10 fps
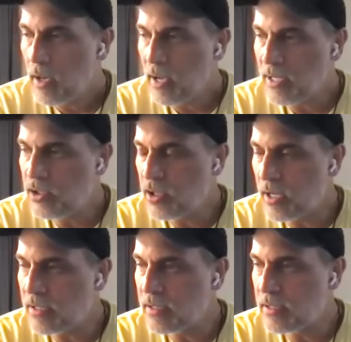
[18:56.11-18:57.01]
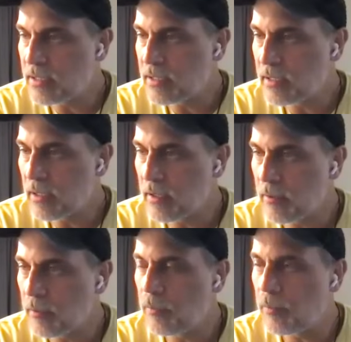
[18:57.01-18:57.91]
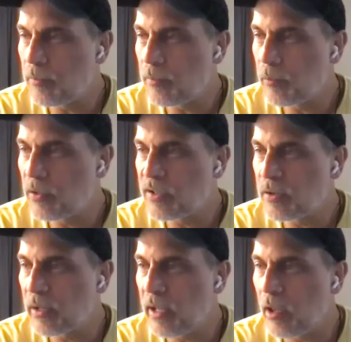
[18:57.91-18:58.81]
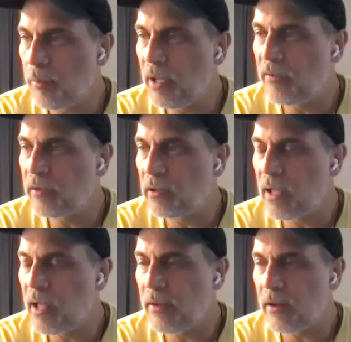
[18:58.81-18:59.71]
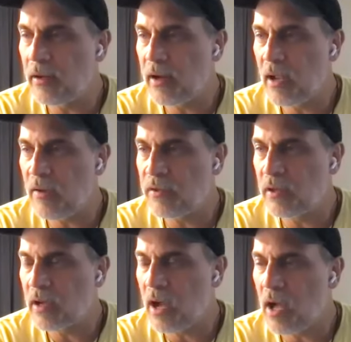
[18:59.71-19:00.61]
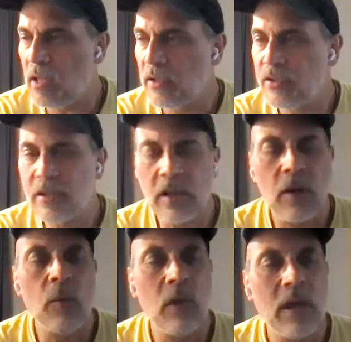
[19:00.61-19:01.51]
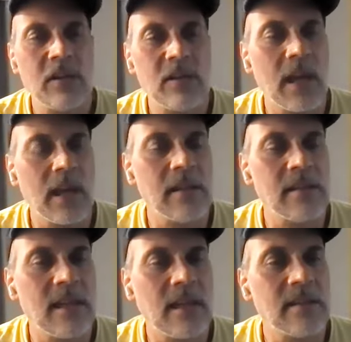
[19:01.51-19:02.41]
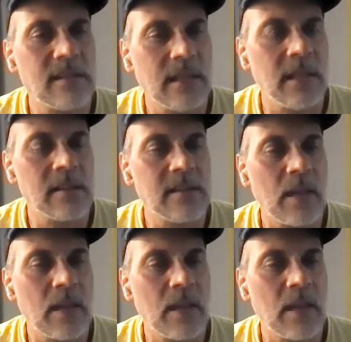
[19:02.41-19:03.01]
I just was sort of hell-bent for leather after college to go, well, I just got to get in Second City because